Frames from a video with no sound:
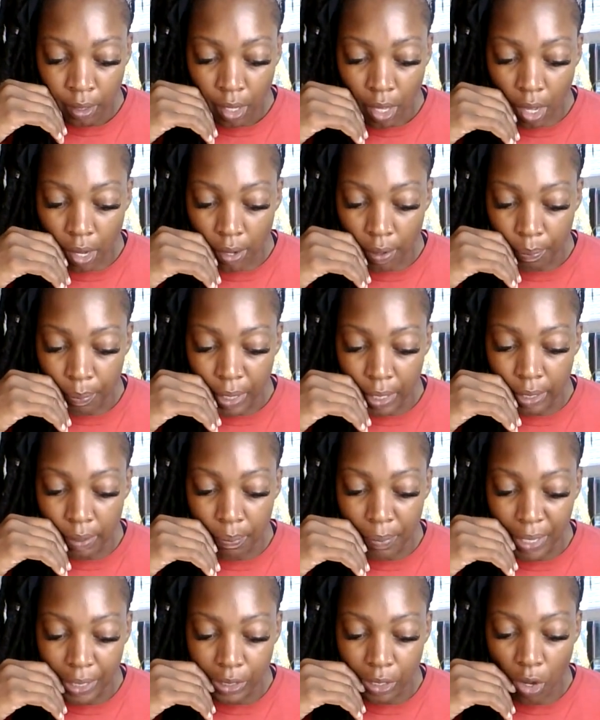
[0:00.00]
Um, and it
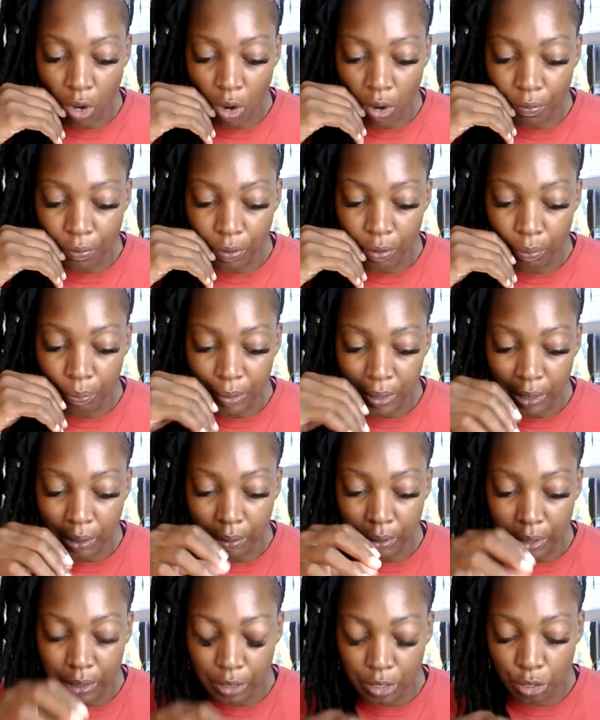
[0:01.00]
makes it hard for them to,
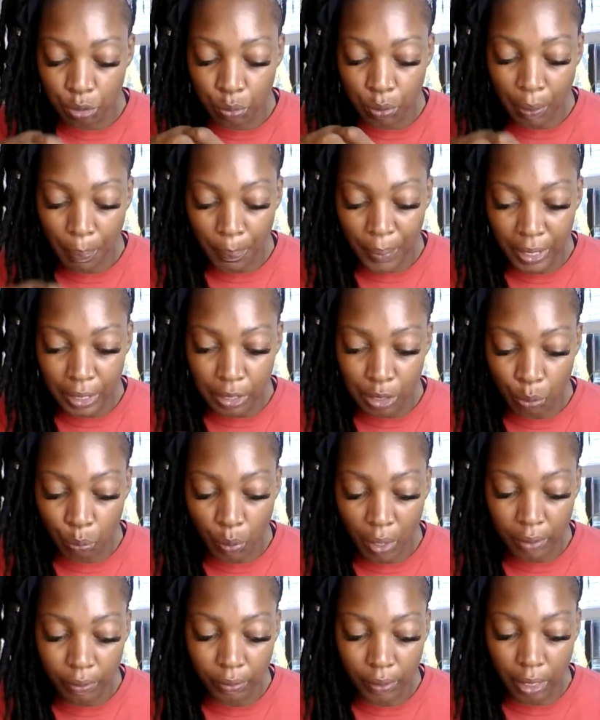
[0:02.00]
to commit to
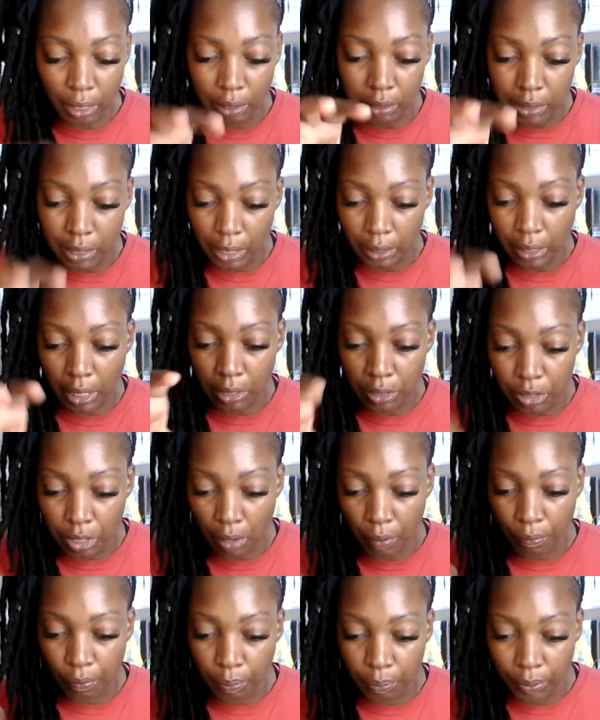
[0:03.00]
one thing. It's like they
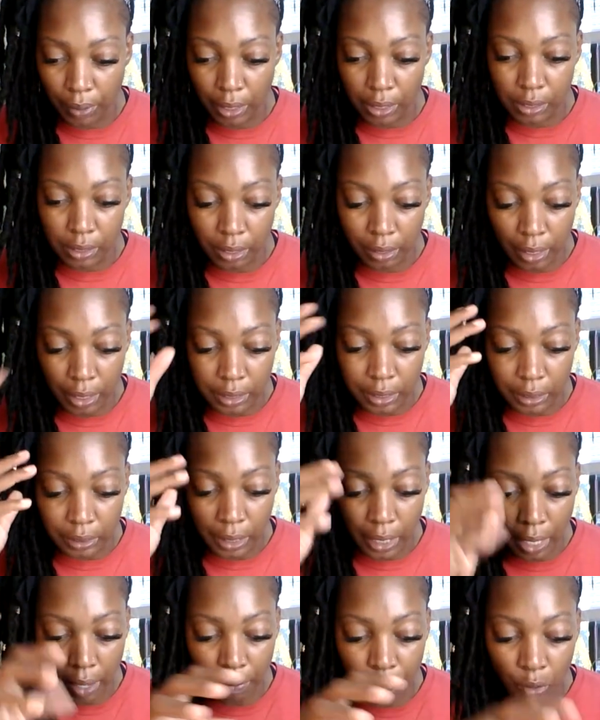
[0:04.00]
jump from things to things. Like
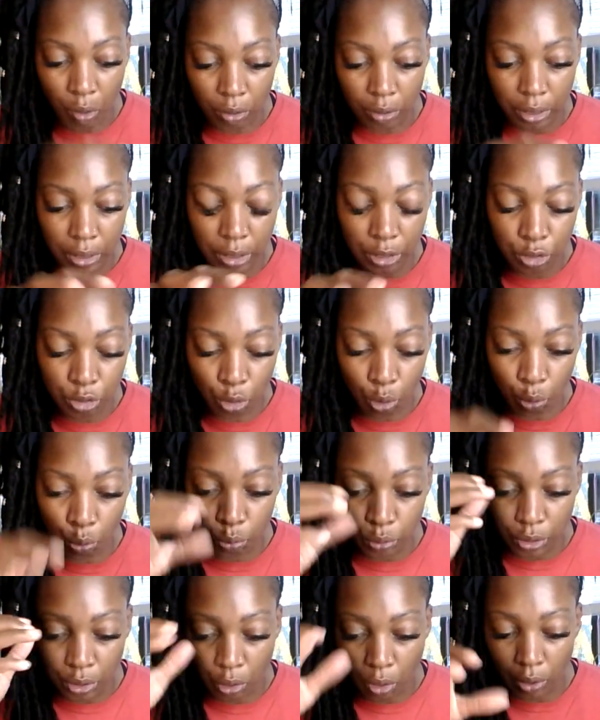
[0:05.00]
they have all of these
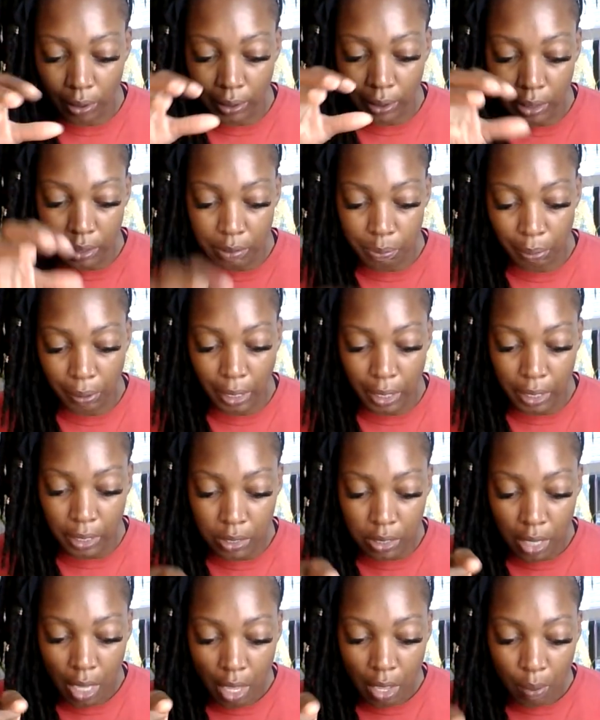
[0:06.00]
goals and all of these
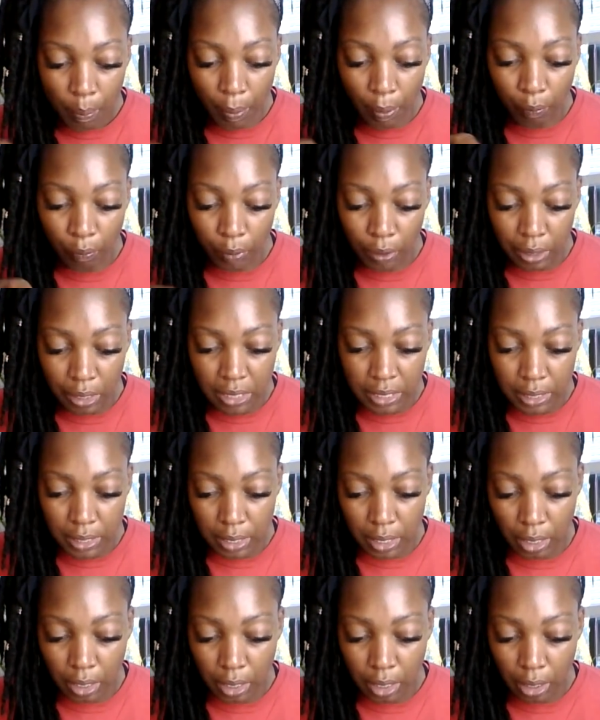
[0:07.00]
plans, but really
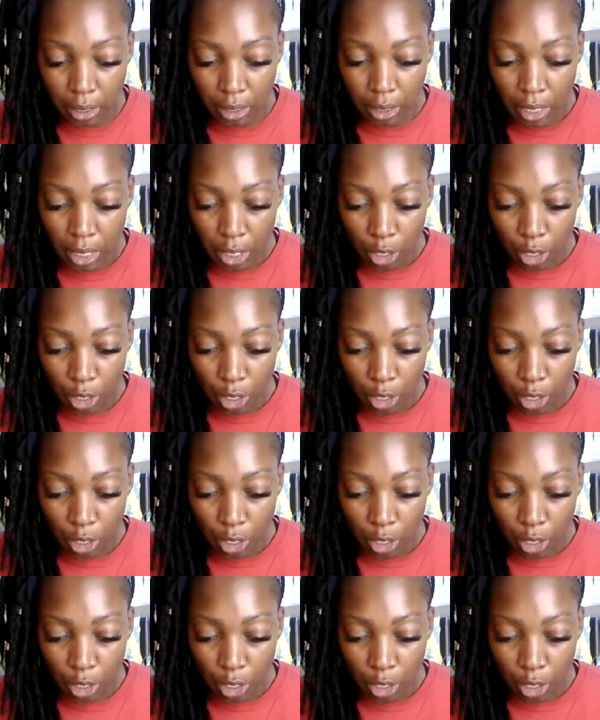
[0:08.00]
sticking